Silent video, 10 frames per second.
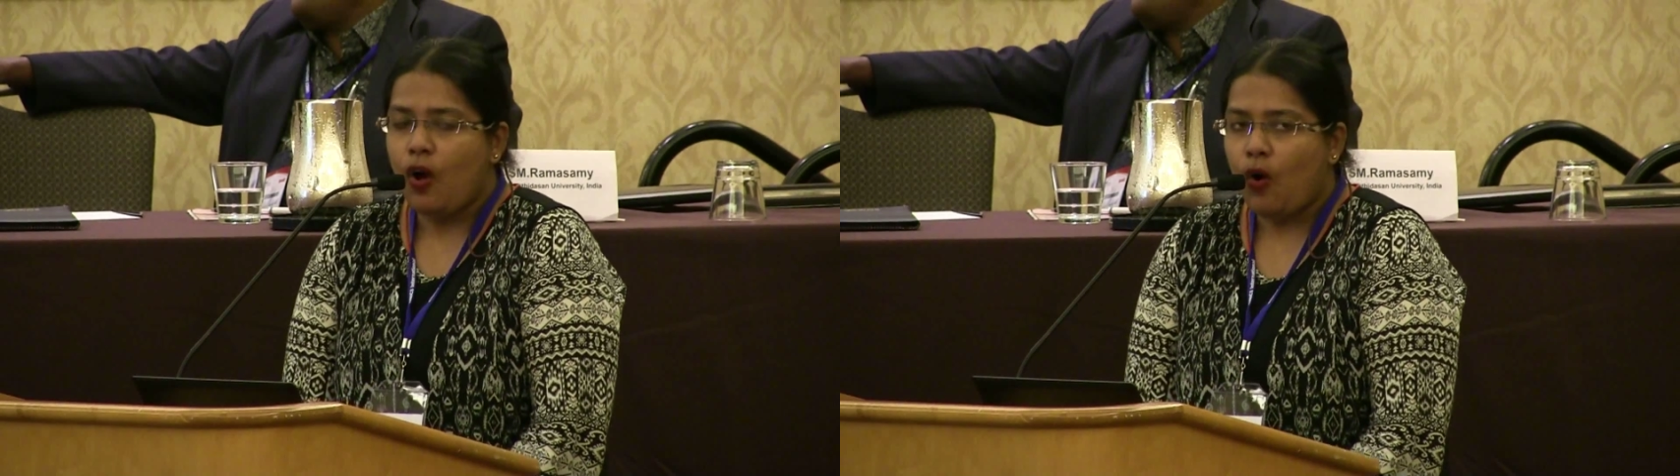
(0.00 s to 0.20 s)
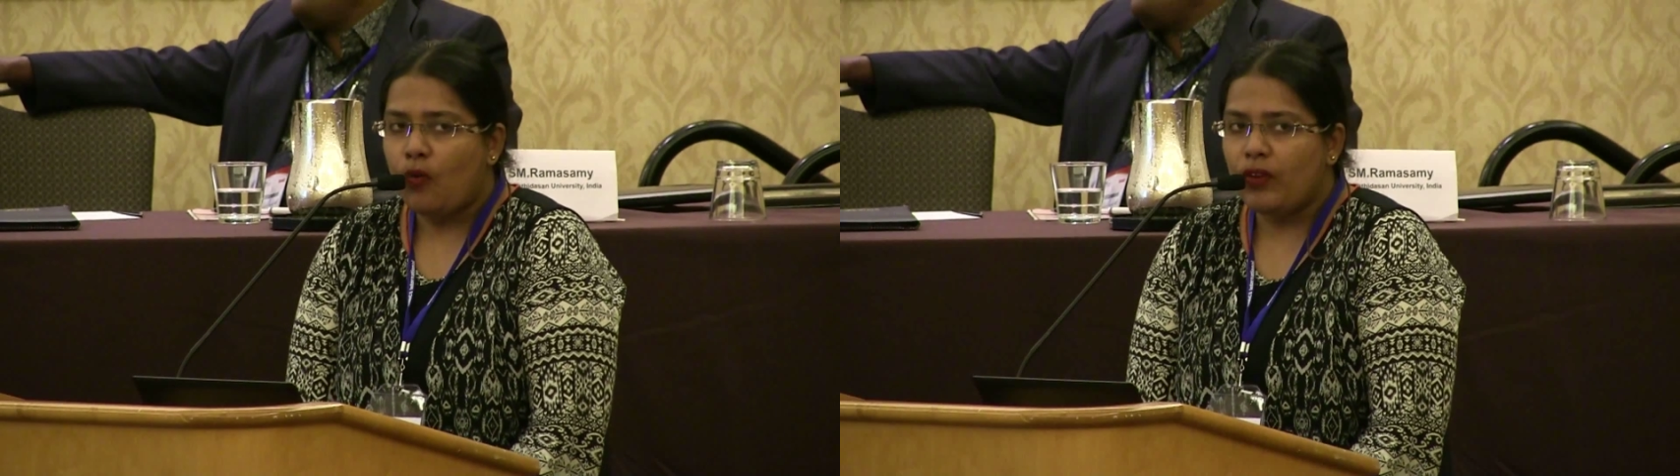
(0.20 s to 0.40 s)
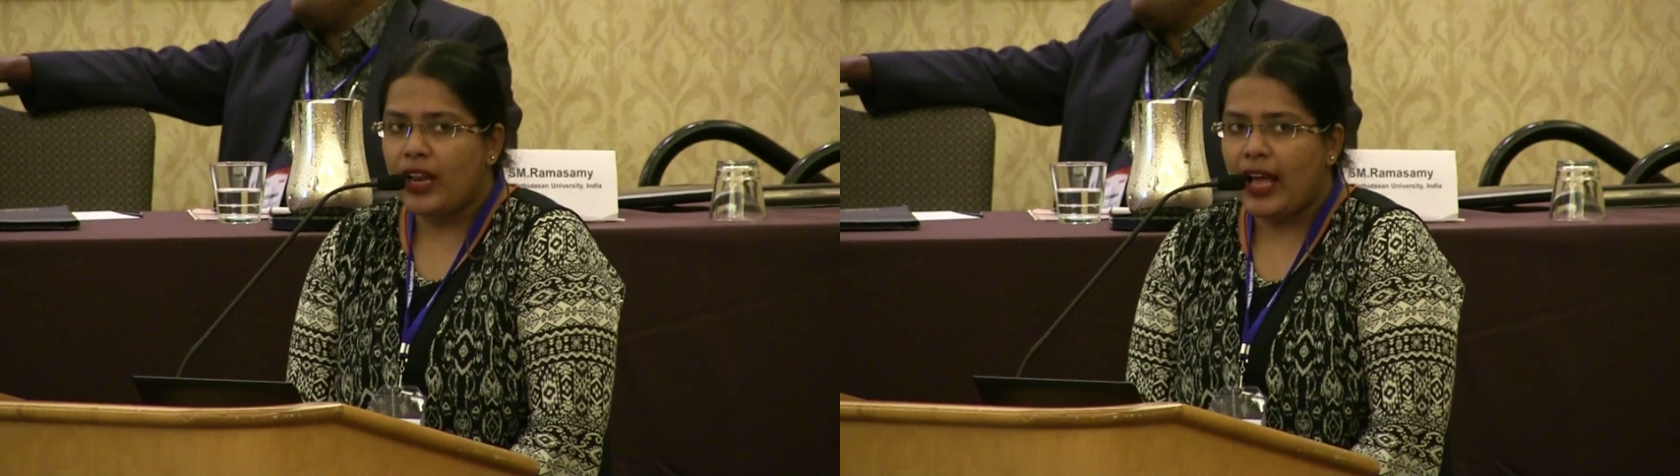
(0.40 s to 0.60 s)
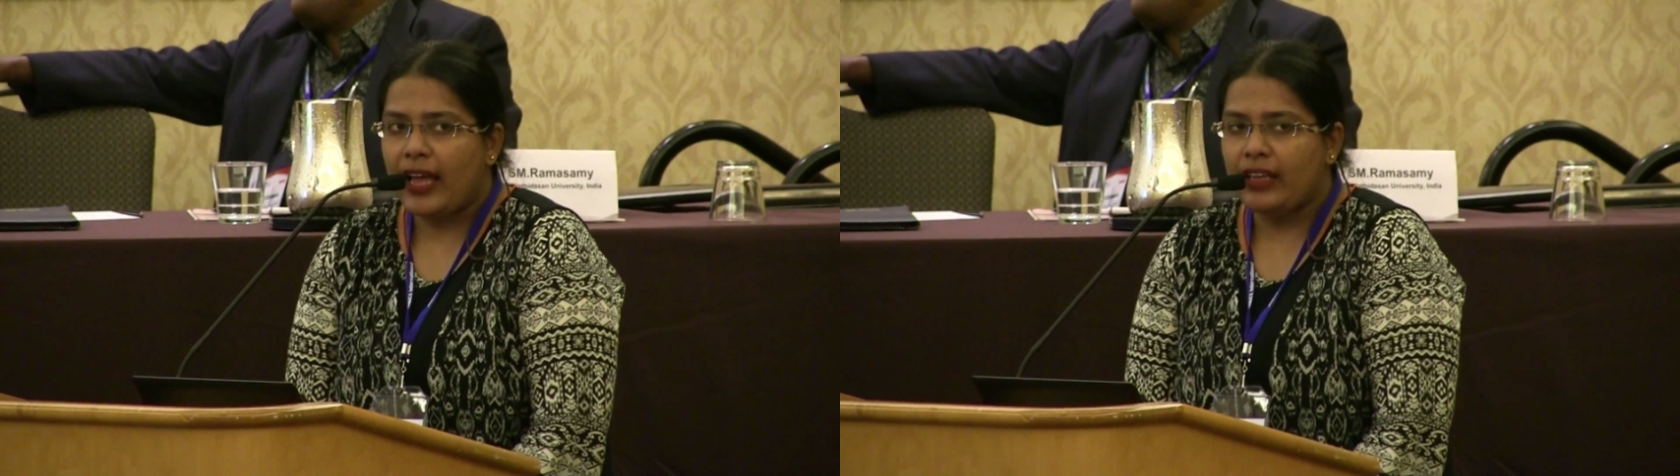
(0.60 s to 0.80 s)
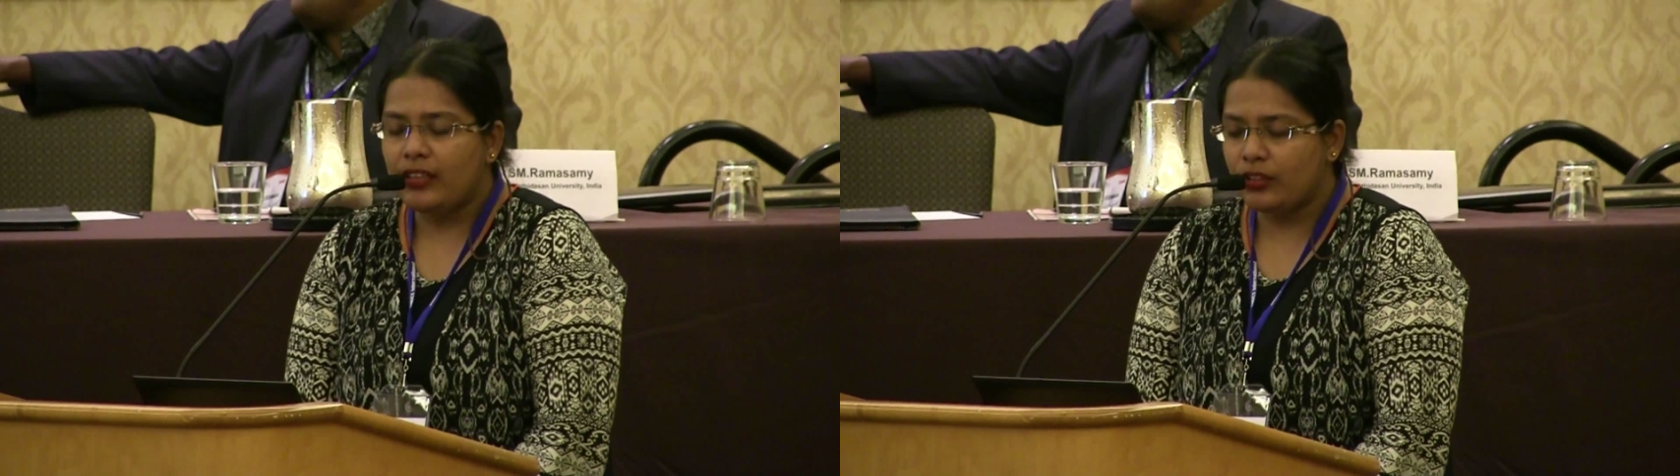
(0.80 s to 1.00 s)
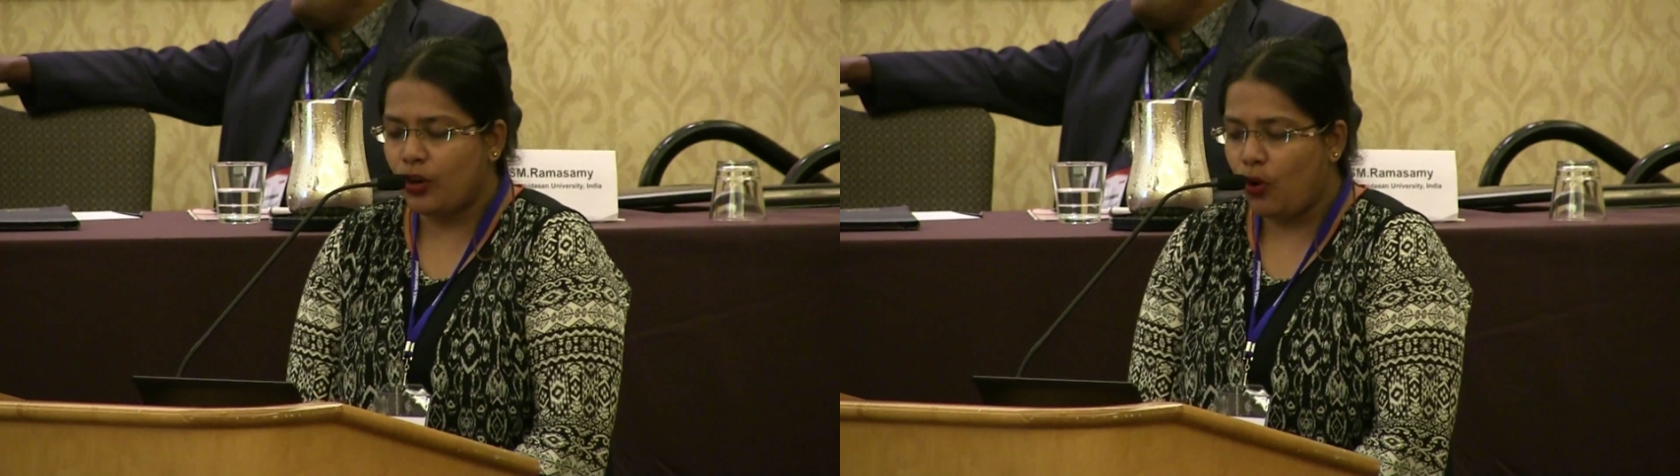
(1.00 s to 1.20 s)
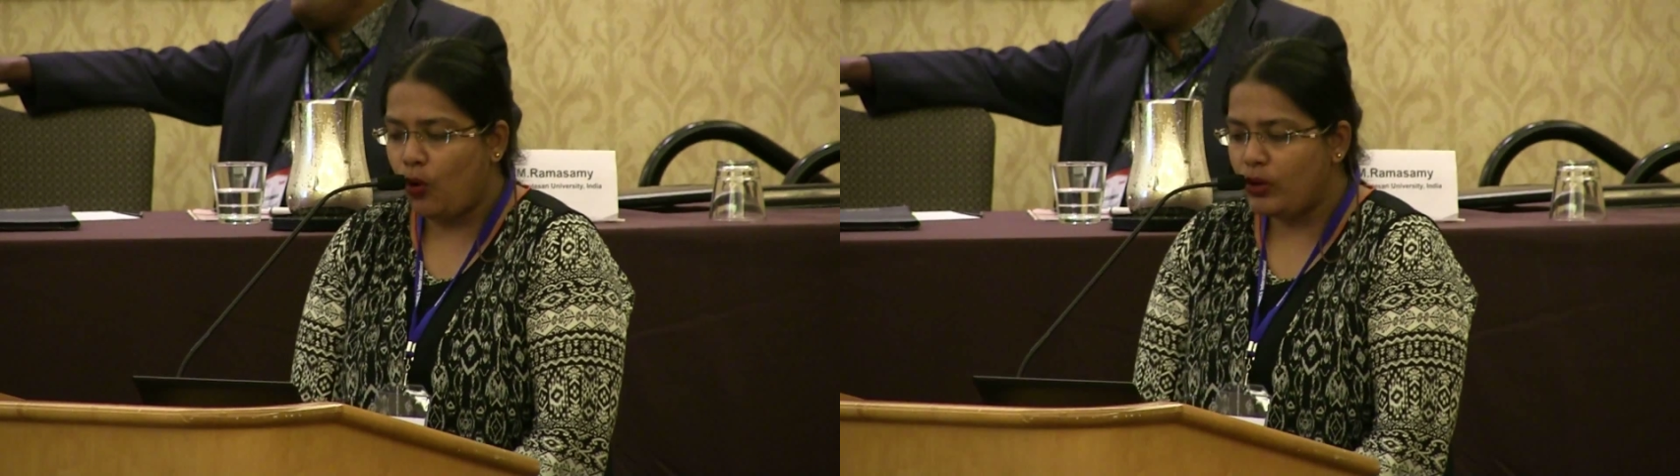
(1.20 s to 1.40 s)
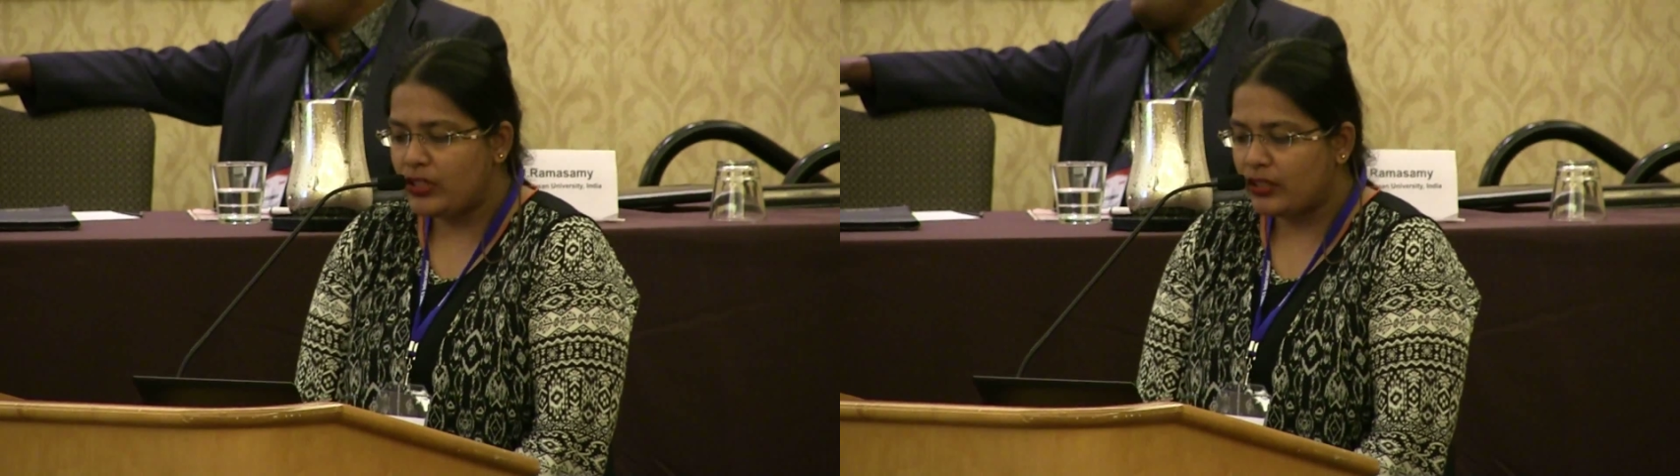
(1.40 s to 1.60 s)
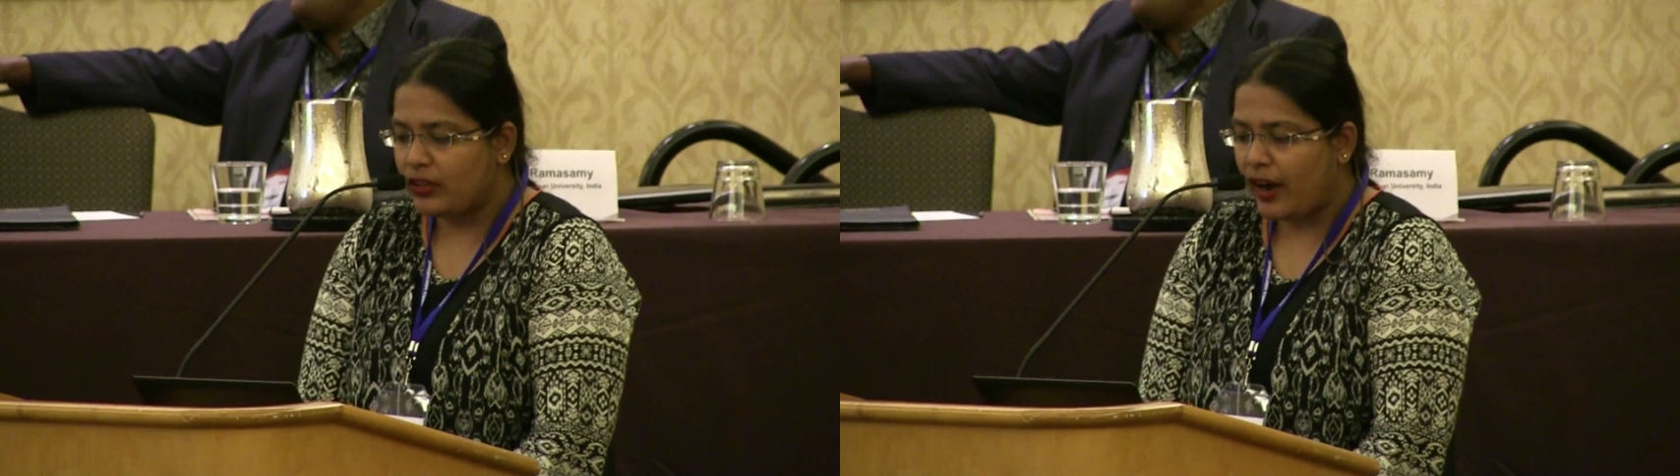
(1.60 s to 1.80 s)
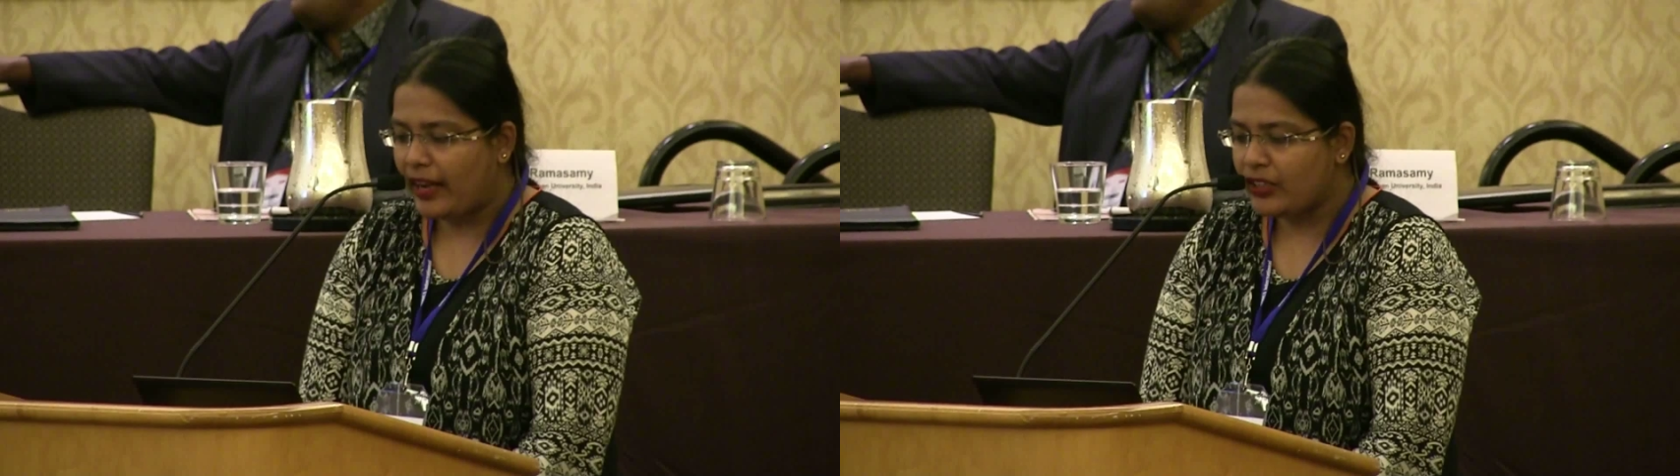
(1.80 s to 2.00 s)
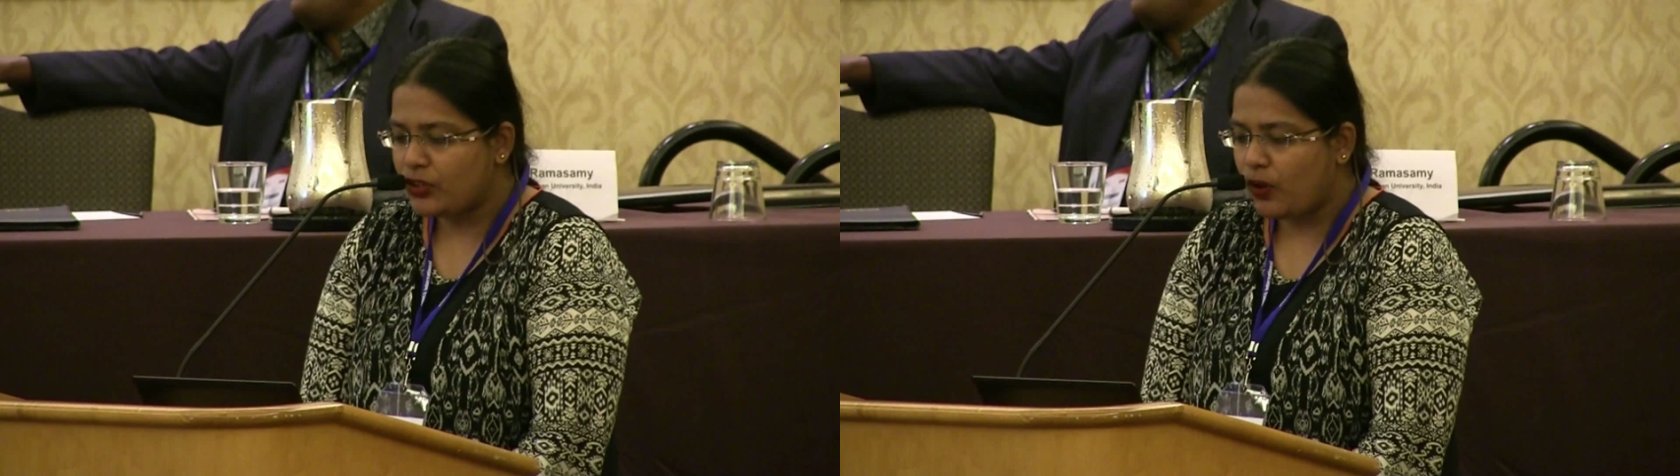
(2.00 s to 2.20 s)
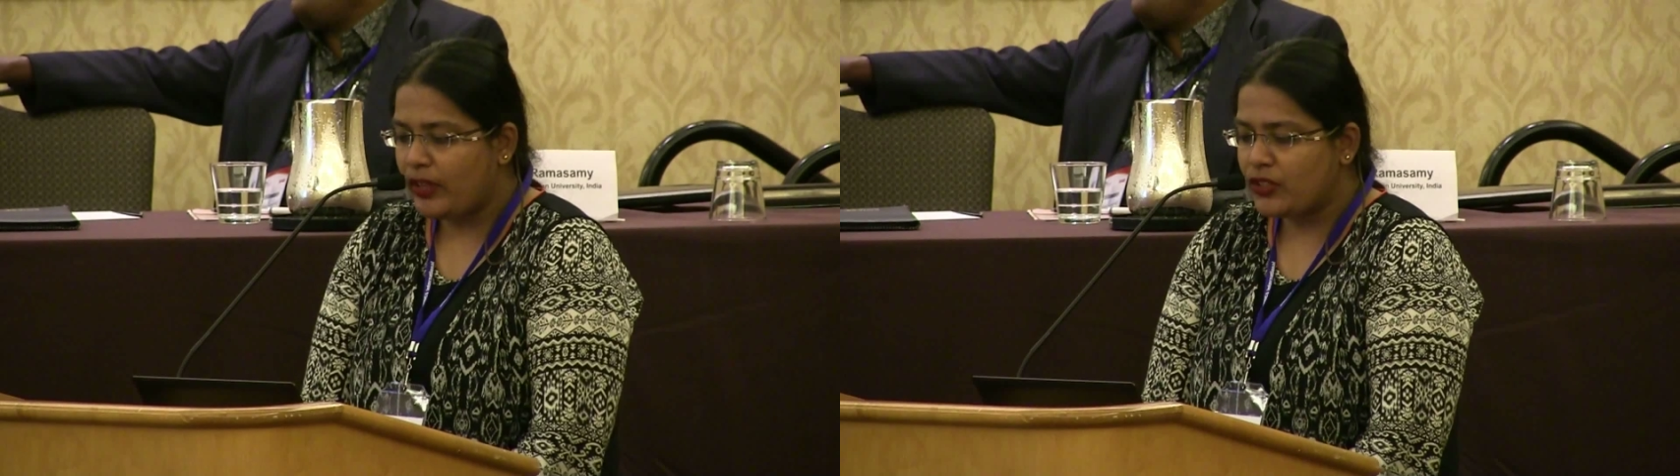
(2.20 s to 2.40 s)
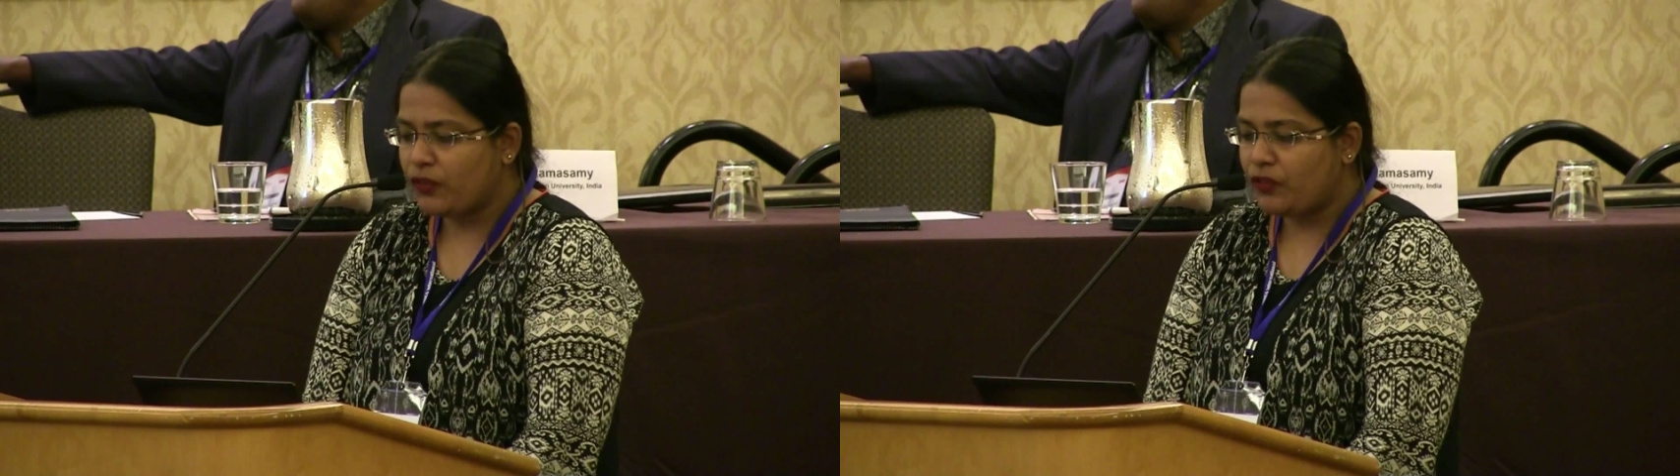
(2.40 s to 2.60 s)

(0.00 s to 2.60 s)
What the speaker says: overlie the older granitoids